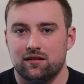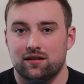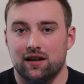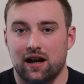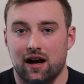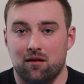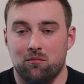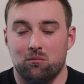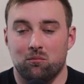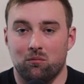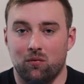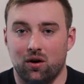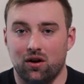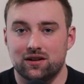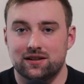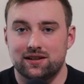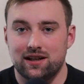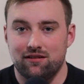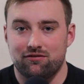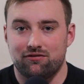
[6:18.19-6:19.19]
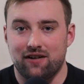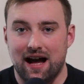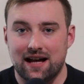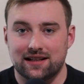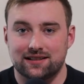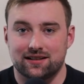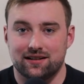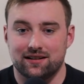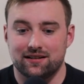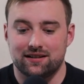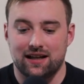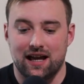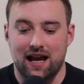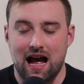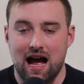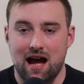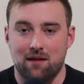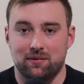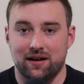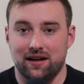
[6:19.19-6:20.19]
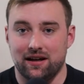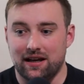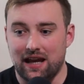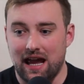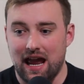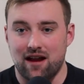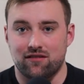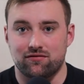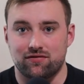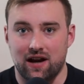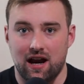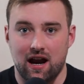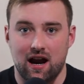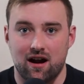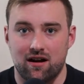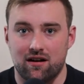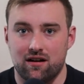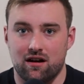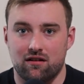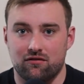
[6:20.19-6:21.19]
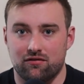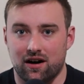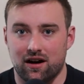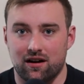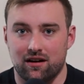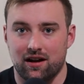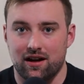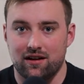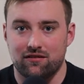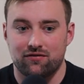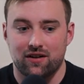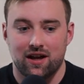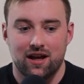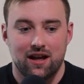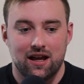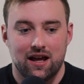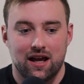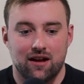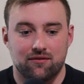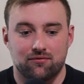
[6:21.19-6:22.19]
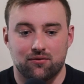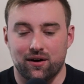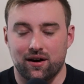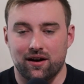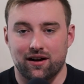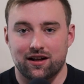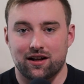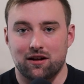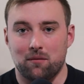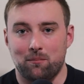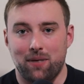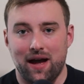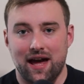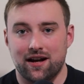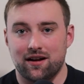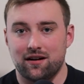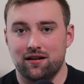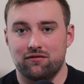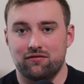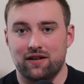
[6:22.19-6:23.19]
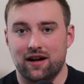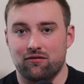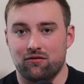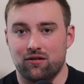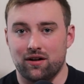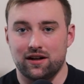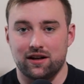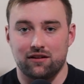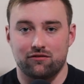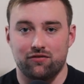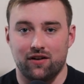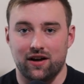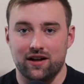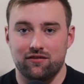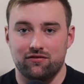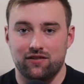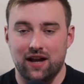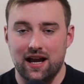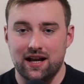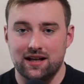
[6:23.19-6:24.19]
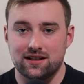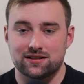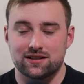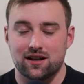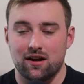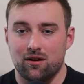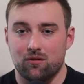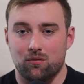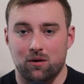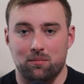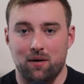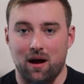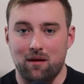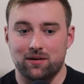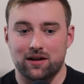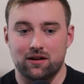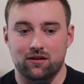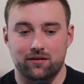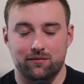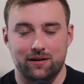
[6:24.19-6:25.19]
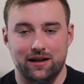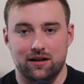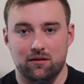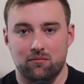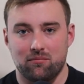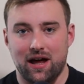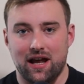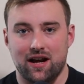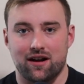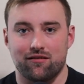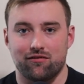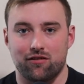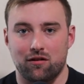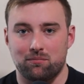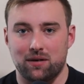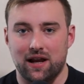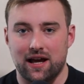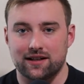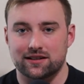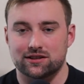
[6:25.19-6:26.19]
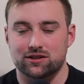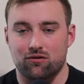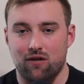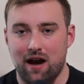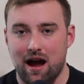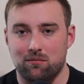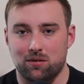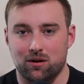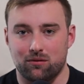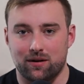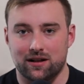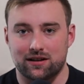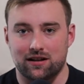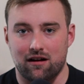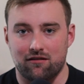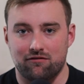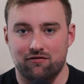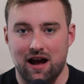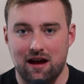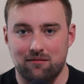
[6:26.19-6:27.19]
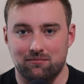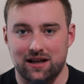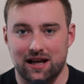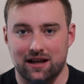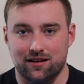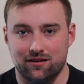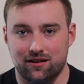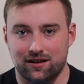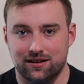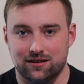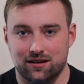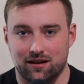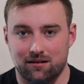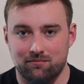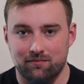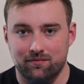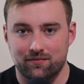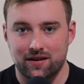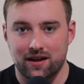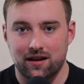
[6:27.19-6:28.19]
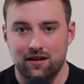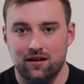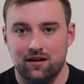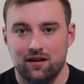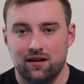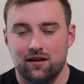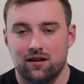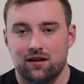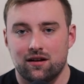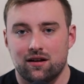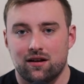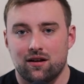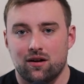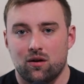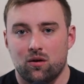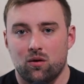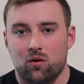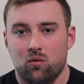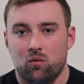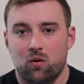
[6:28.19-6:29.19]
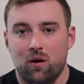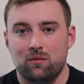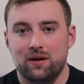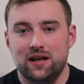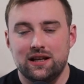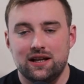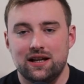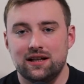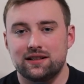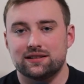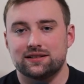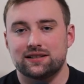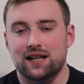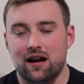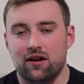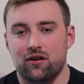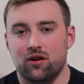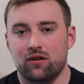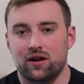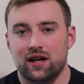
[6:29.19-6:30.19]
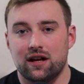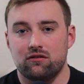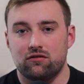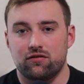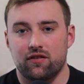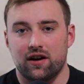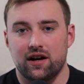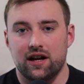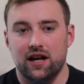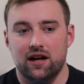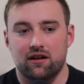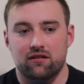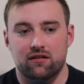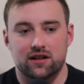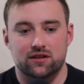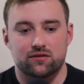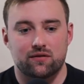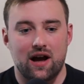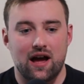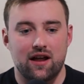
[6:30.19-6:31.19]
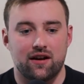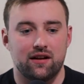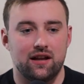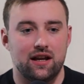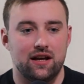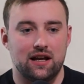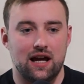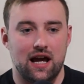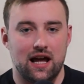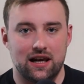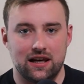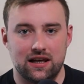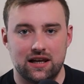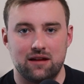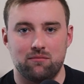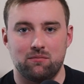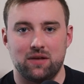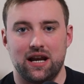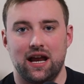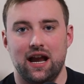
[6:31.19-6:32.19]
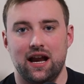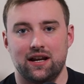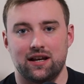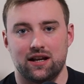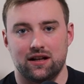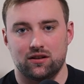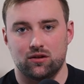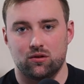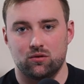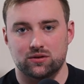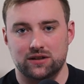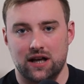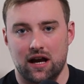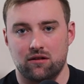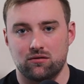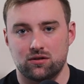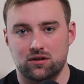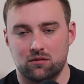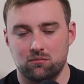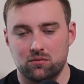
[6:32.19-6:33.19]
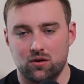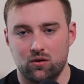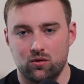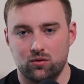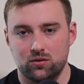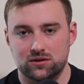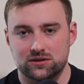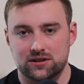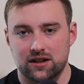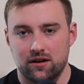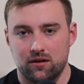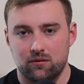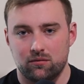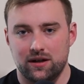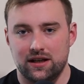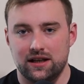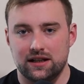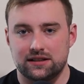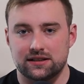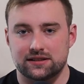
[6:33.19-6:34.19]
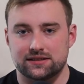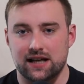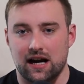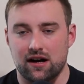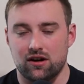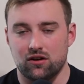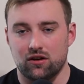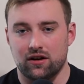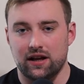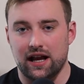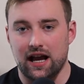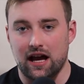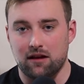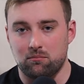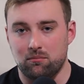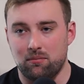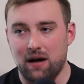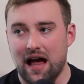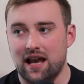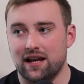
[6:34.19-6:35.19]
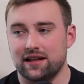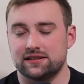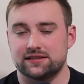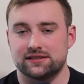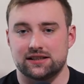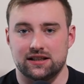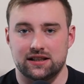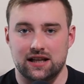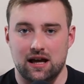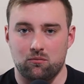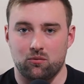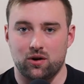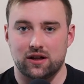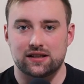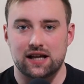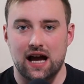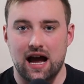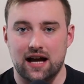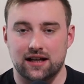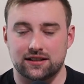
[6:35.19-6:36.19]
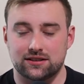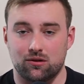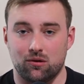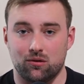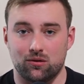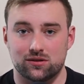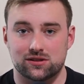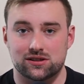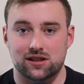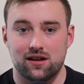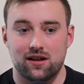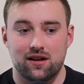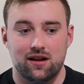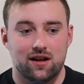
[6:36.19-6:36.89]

They're multifaceted, they happen in every area of our life. If we're competitive at running 5Ks, we're probably going to be competitive at playing Scrabble with our family at nighttime what we need to start looking for here is rather than eliminating those outcome goals, we need to start looking at balancing them with task goals.